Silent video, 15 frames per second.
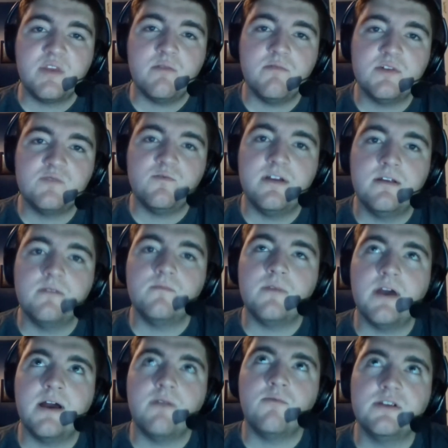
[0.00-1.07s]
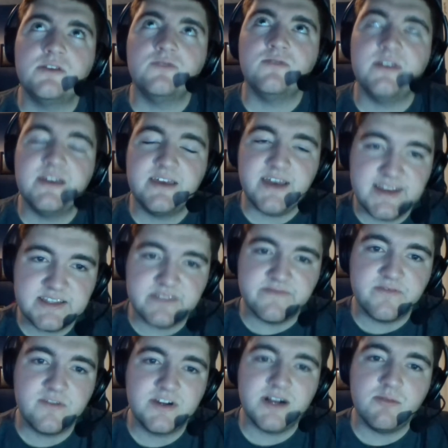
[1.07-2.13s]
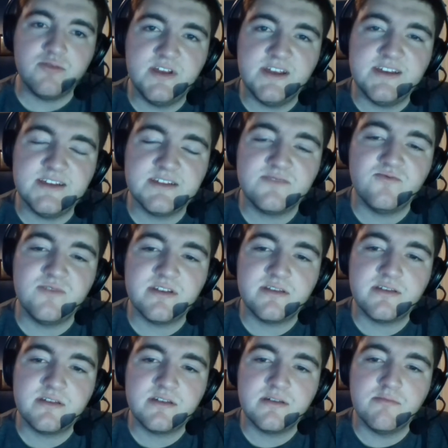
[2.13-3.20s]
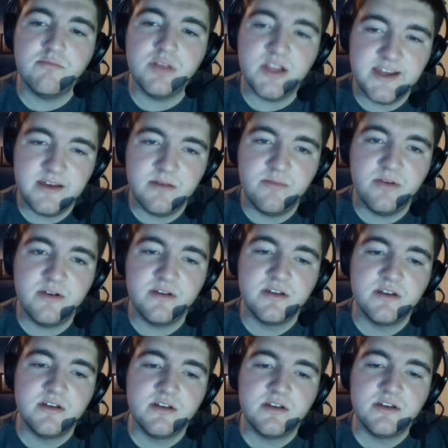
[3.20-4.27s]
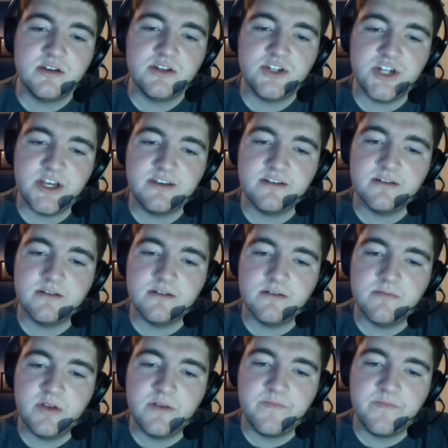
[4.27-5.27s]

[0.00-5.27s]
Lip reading: was when I went to Lake Gaston for a couple days with Bleb, Jacob.